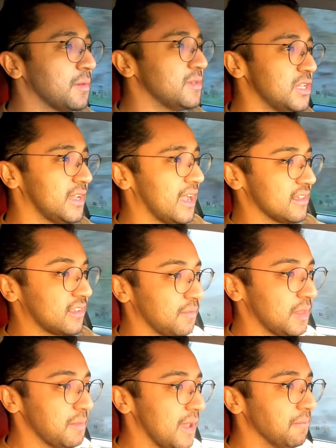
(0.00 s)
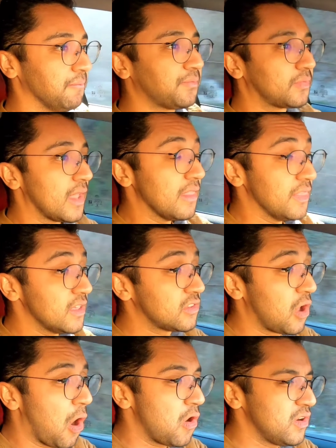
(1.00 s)
Let me tell you guys something, man.
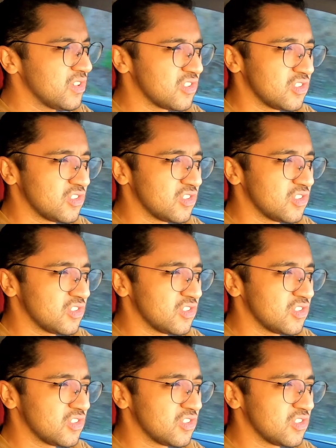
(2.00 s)
This car